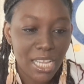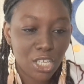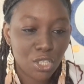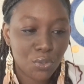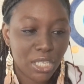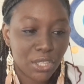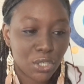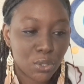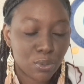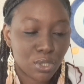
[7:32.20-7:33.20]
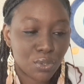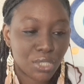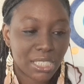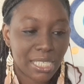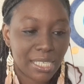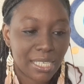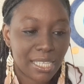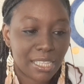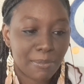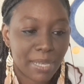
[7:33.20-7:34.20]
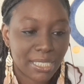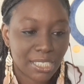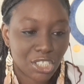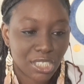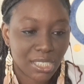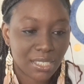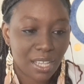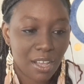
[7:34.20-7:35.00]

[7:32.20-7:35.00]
including those who sing in the messages